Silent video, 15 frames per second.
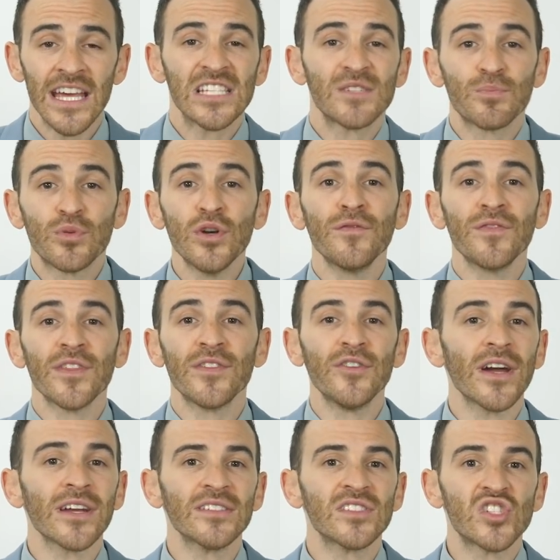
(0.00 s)
is proof that they're
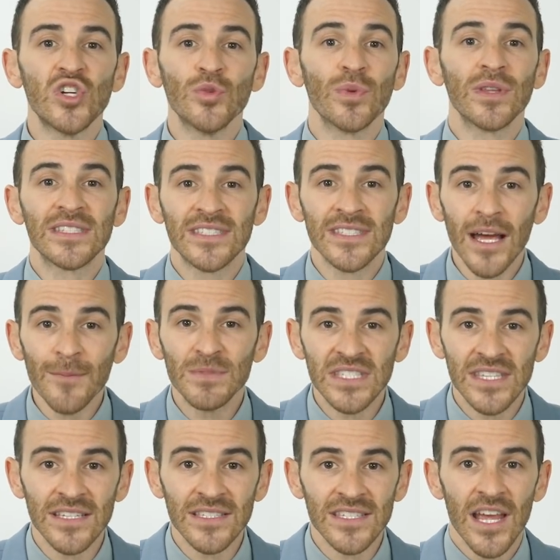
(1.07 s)
not concerned with
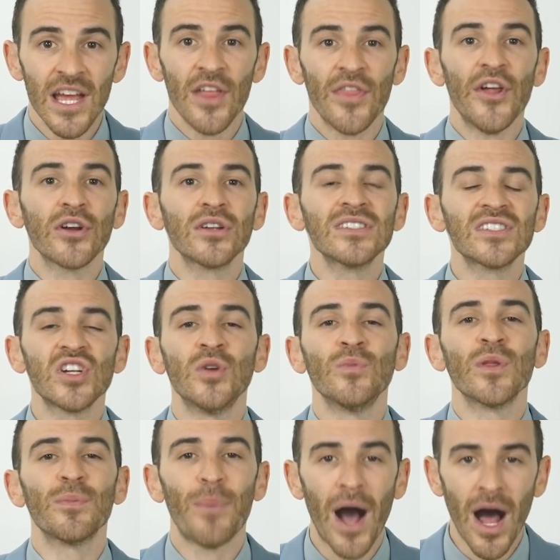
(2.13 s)
substance, they're
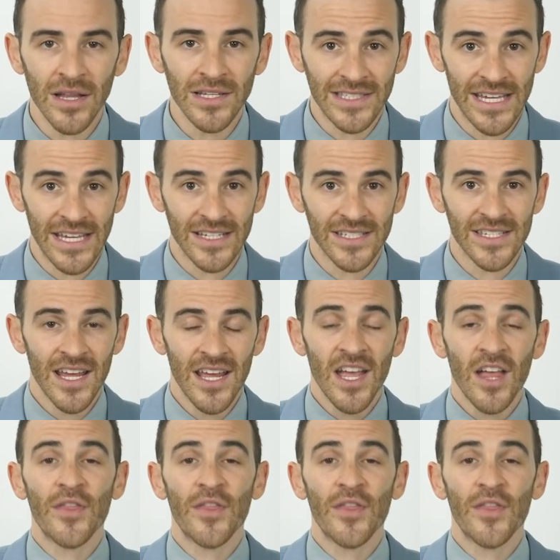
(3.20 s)
concerned with politics.